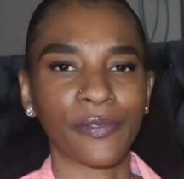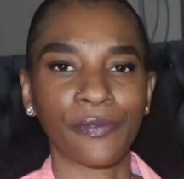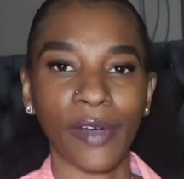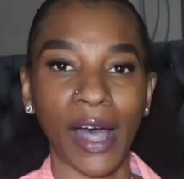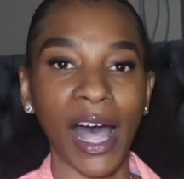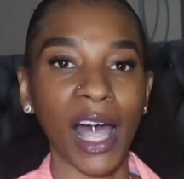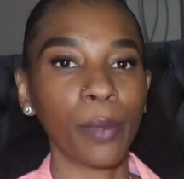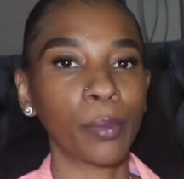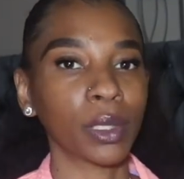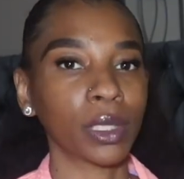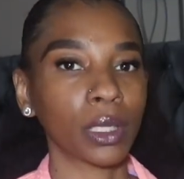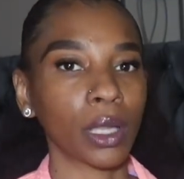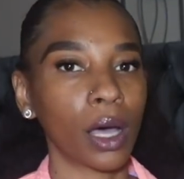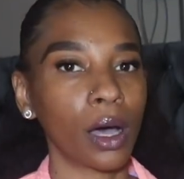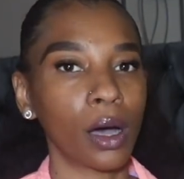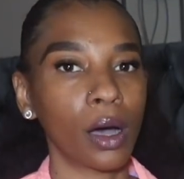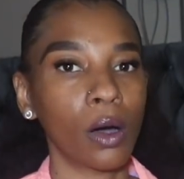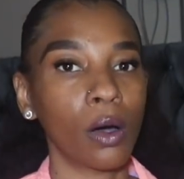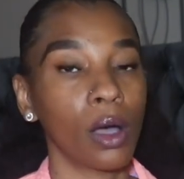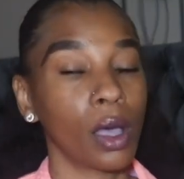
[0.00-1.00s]
Five
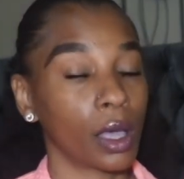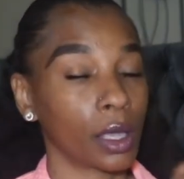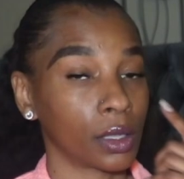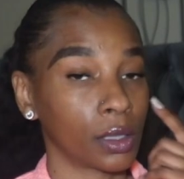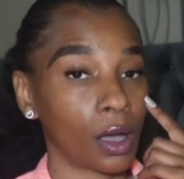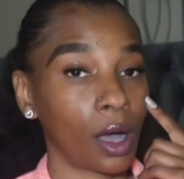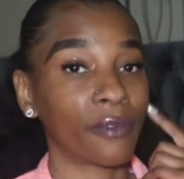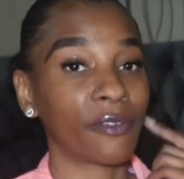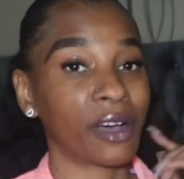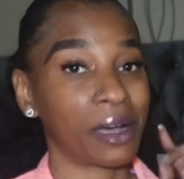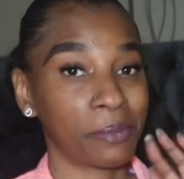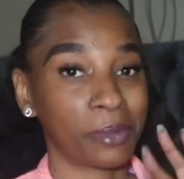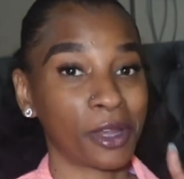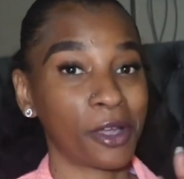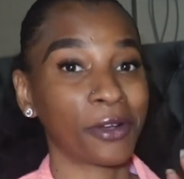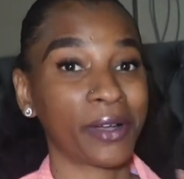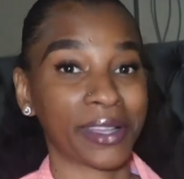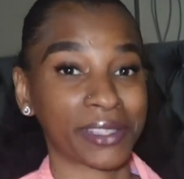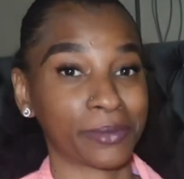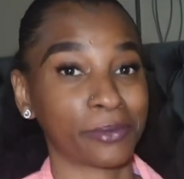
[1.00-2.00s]
Below. Y'all, Five
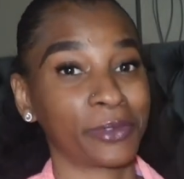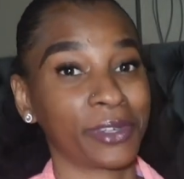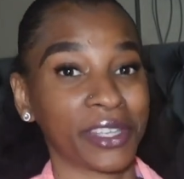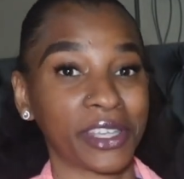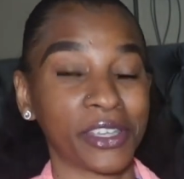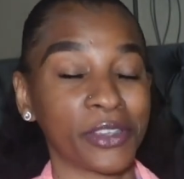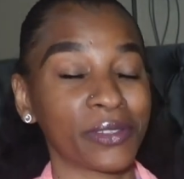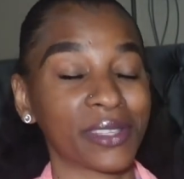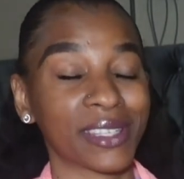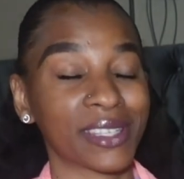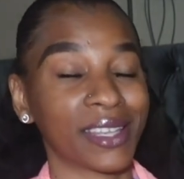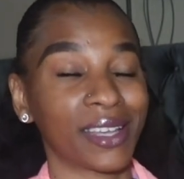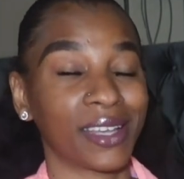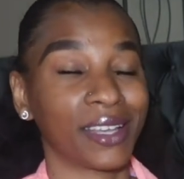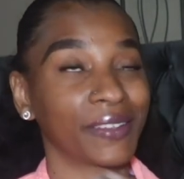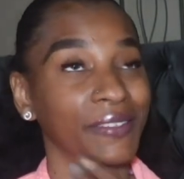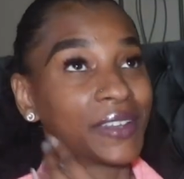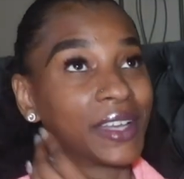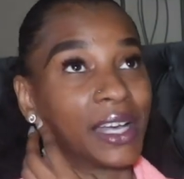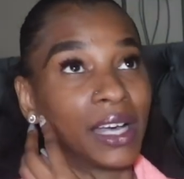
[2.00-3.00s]
Below got some really cute
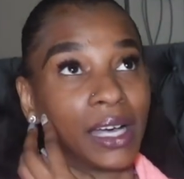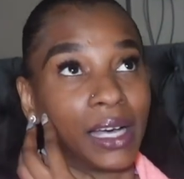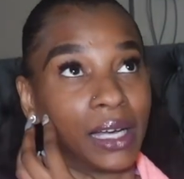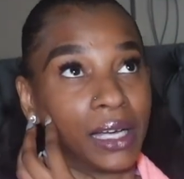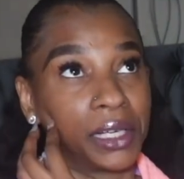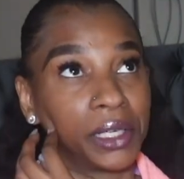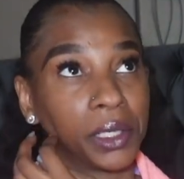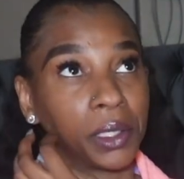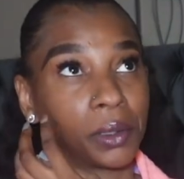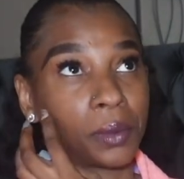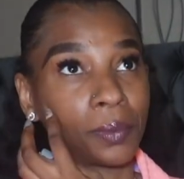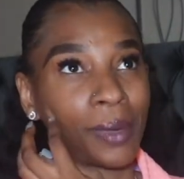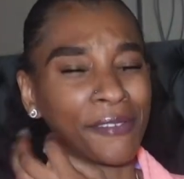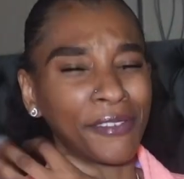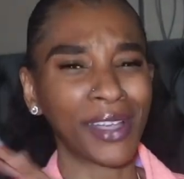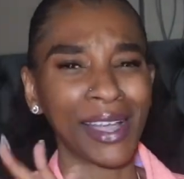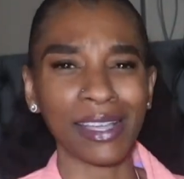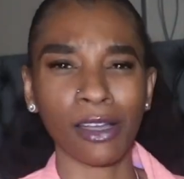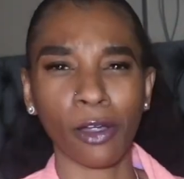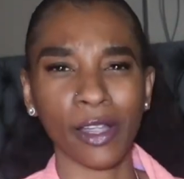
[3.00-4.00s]
stuff. Um, I
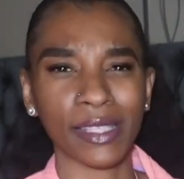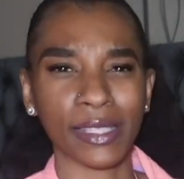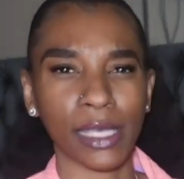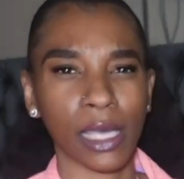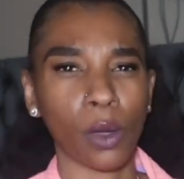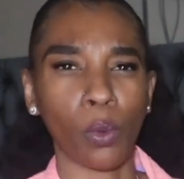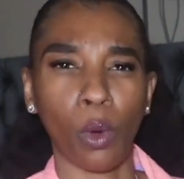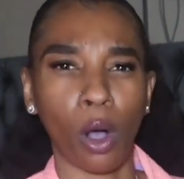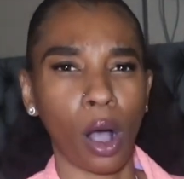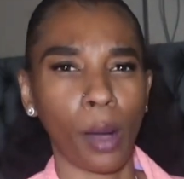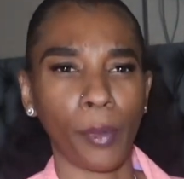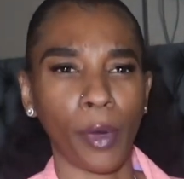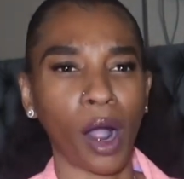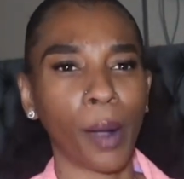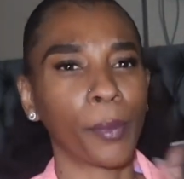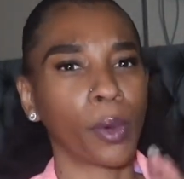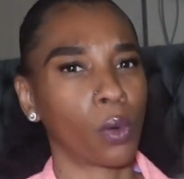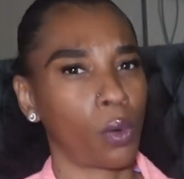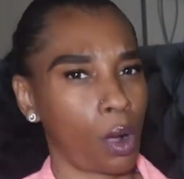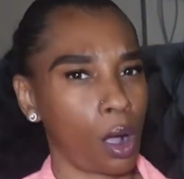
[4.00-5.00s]
think I already said
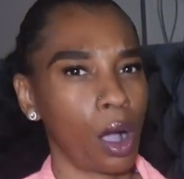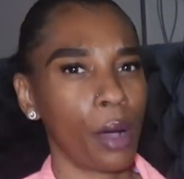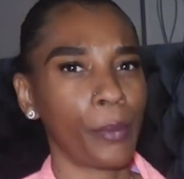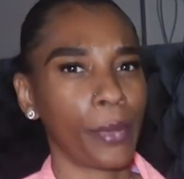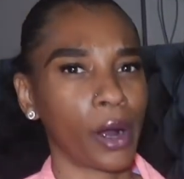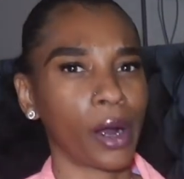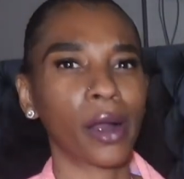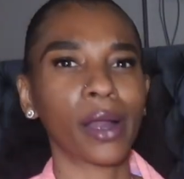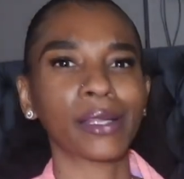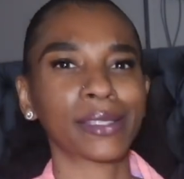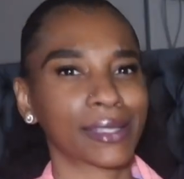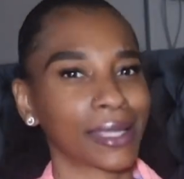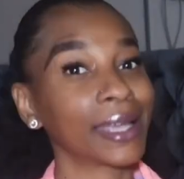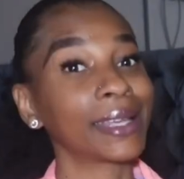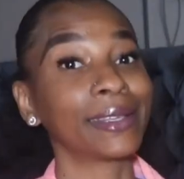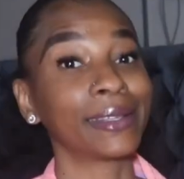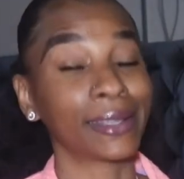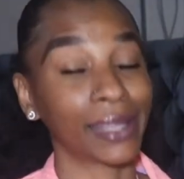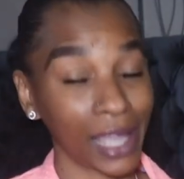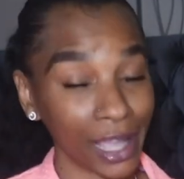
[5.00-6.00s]
Walmart, but Walmart
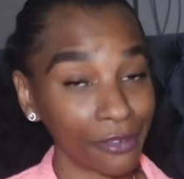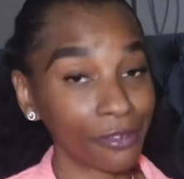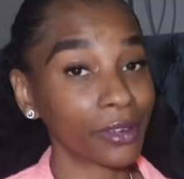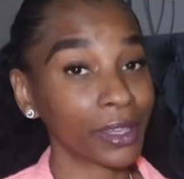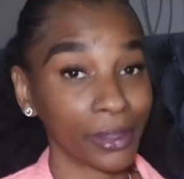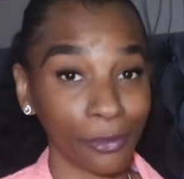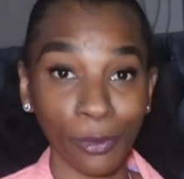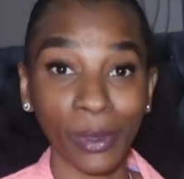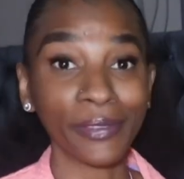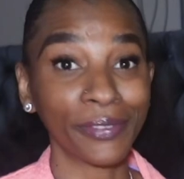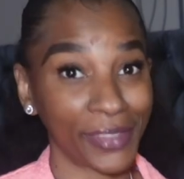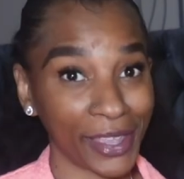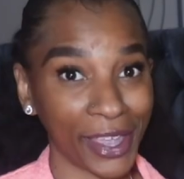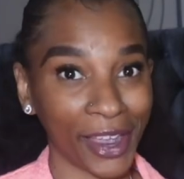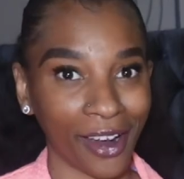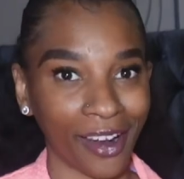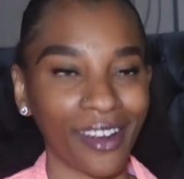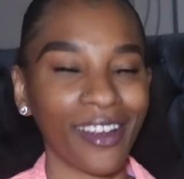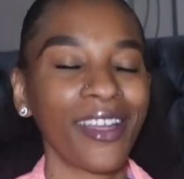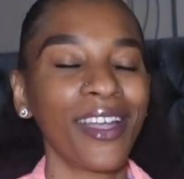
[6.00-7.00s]
definitely went
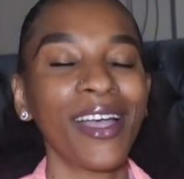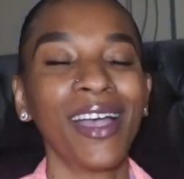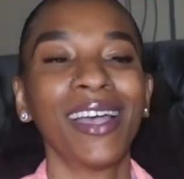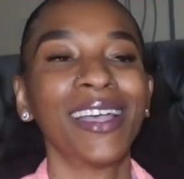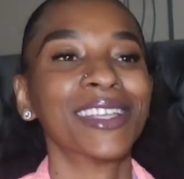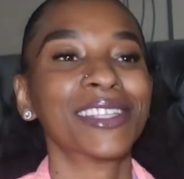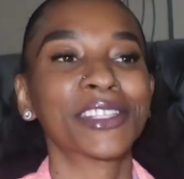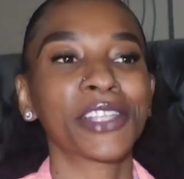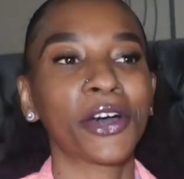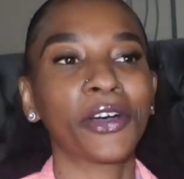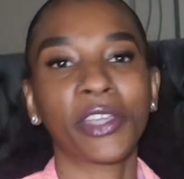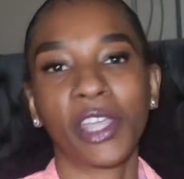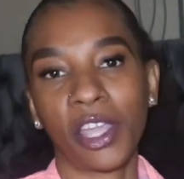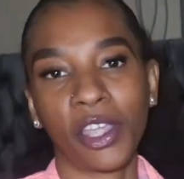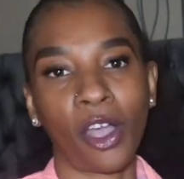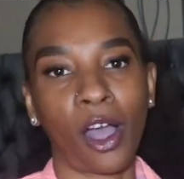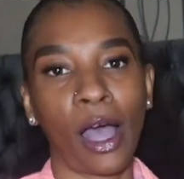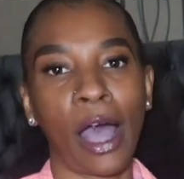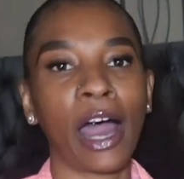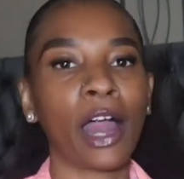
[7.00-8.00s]
there. So, yeah,
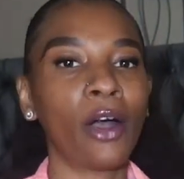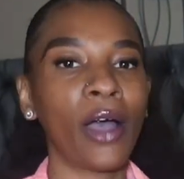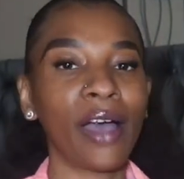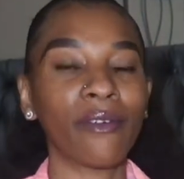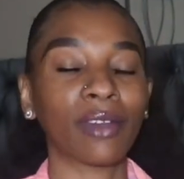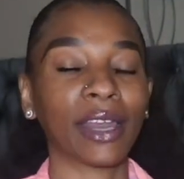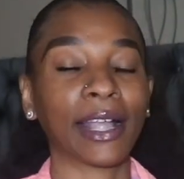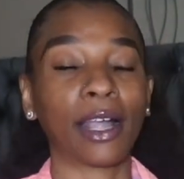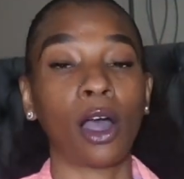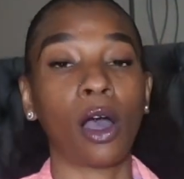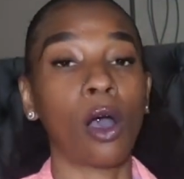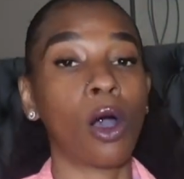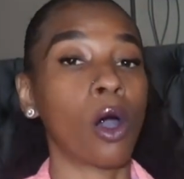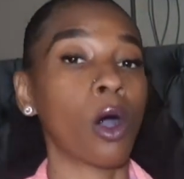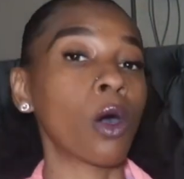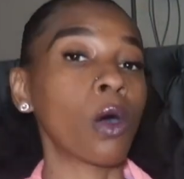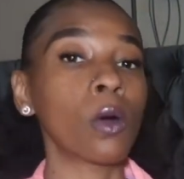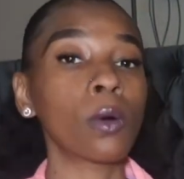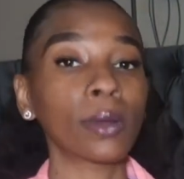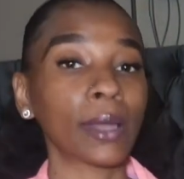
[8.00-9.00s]
y'all, I don't have like a
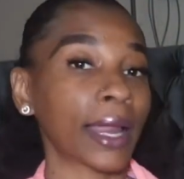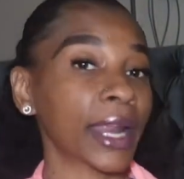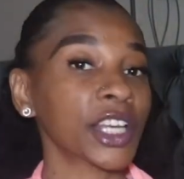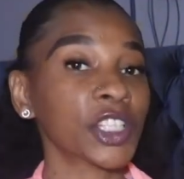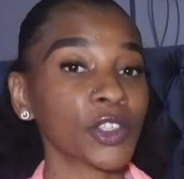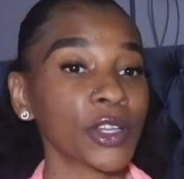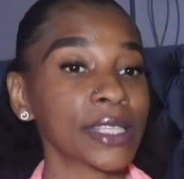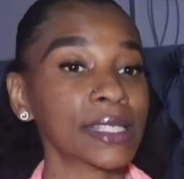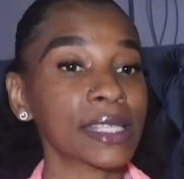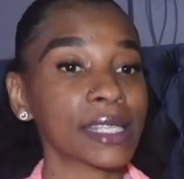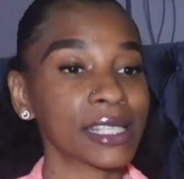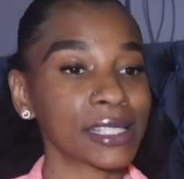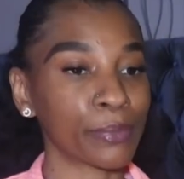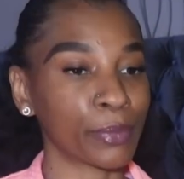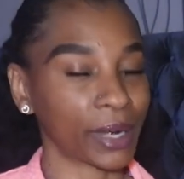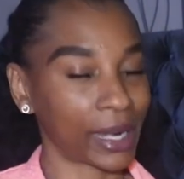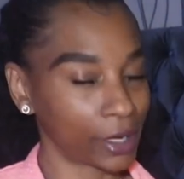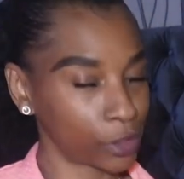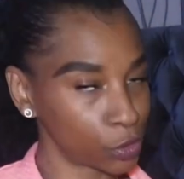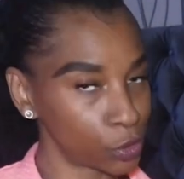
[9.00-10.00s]
whole lot of dresses,
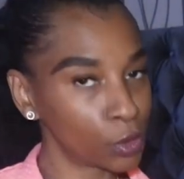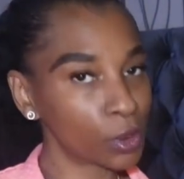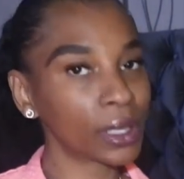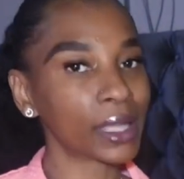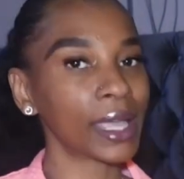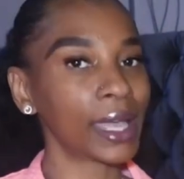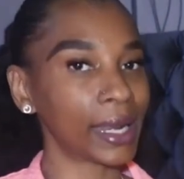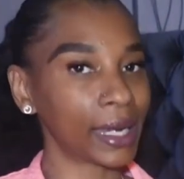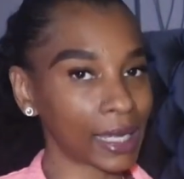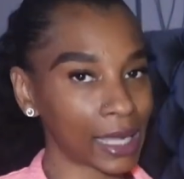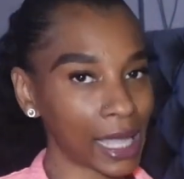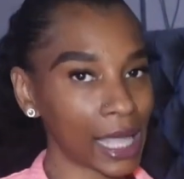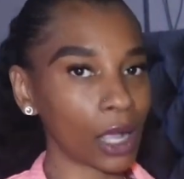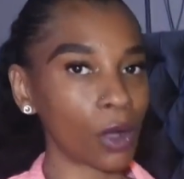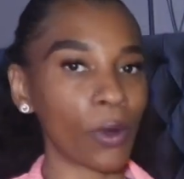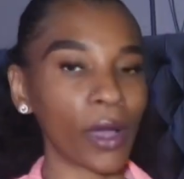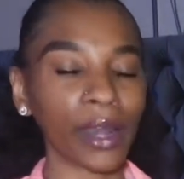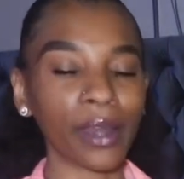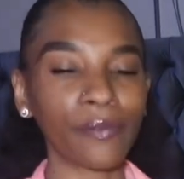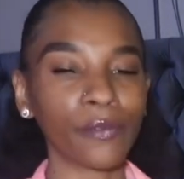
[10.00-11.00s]
but I do kind of got
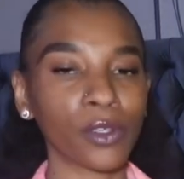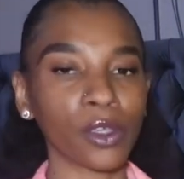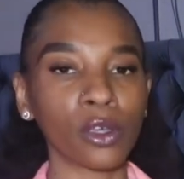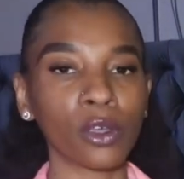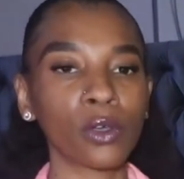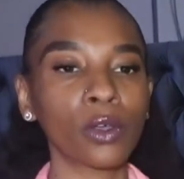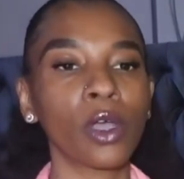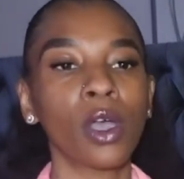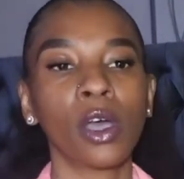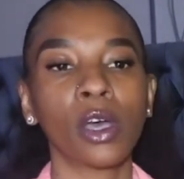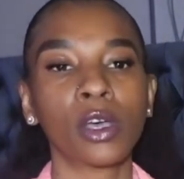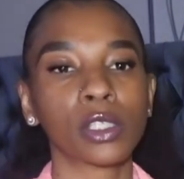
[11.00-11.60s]
quite a few.